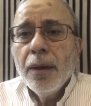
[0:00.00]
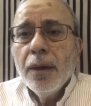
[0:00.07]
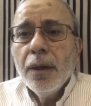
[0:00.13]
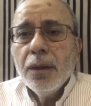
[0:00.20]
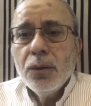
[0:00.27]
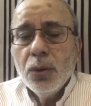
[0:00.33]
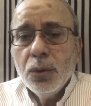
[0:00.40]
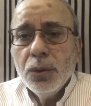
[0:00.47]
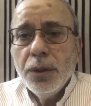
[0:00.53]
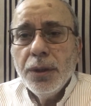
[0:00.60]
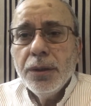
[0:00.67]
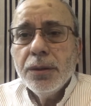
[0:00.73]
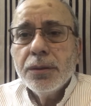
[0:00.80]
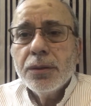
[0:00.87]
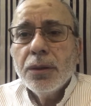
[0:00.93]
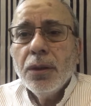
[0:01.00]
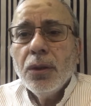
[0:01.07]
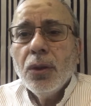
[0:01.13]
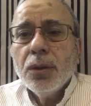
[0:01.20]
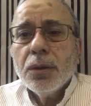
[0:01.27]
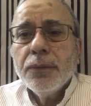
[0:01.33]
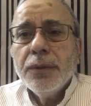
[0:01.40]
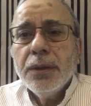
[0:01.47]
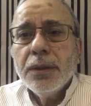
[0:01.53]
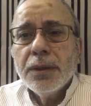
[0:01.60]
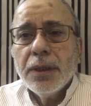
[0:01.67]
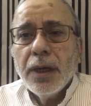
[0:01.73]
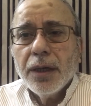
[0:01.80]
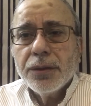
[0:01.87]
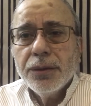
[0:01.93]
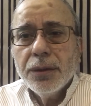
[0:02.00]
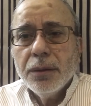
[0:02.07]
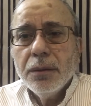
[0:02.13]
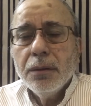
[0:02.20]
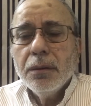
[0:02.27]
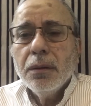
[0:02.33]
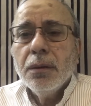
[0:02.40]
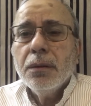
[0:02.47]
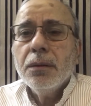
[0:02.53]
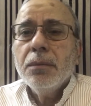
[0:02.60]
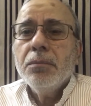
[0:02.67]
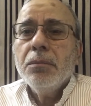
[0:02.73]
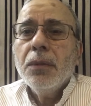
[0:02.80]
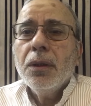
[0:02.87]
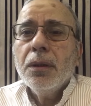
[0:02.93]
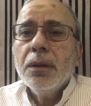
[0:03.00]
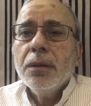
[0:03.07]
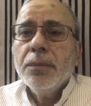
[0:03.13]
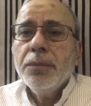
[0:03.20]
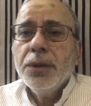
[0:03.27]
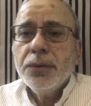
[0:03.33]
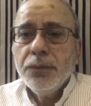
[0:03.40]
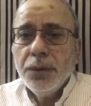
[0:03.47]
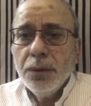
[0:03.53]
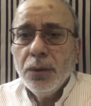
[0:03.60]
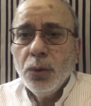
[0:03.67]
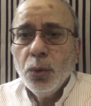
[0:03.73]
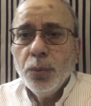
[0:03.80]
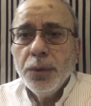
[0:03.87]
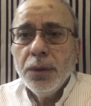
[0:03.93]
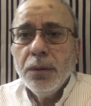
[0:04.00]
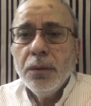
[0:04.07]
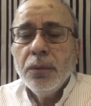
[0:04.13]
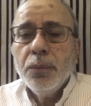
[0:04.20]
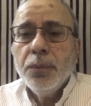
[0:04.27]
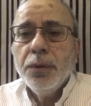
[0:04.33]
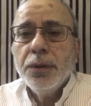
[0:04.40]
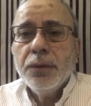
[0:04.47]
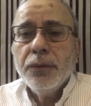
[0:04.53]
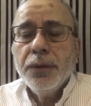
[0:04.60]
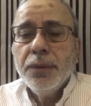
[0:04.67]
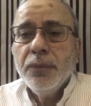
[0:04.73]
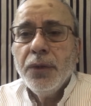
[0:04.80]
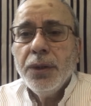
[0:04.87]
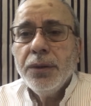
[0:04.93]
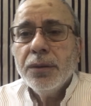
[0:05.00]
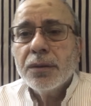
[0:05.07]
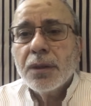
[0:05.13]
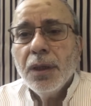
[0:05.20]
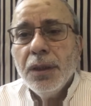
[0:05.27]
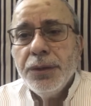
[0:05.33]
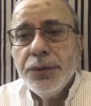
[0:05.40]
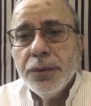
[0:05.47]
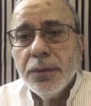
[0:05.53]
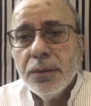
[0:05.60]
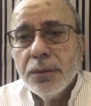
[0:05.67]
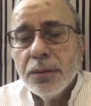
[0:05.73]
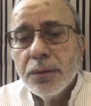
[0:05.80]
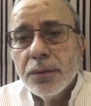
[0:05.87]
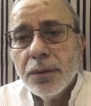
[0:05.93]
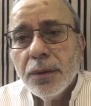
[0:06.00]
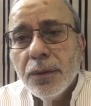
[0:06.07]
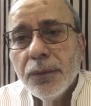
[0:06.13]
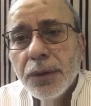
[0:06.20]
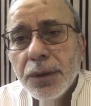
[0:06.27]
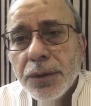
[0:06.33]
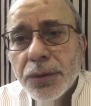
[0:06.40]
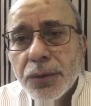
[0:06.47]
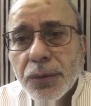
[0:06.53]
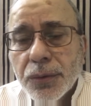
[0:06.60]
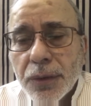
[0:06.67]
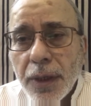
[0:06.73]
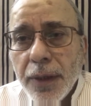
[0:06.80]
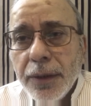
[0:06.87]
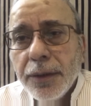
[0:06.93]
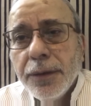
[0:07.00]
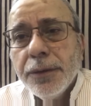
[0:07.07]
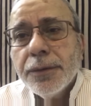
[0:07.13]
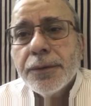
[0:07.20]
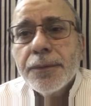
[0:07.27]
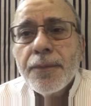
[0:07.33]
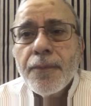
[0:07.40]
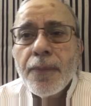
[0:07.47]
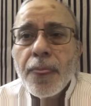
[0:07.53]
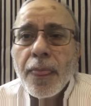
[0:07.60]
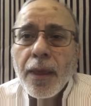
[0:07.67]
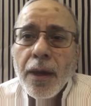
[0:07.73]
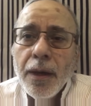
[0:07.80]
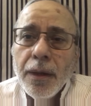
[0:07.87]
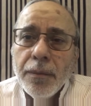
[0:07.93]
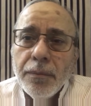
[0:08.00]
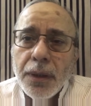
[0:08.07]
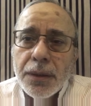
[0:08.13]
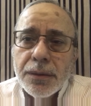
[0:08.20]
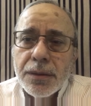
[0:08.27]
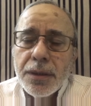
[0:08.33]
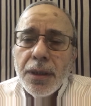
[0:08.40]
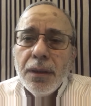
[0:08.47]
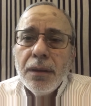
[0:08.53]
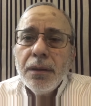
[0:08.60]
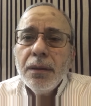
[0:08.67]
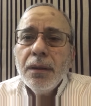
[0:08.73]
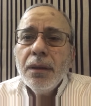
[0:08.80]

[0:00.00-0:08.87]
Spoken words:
Though there is a lot of interaction between between various cultures, various societies, but still,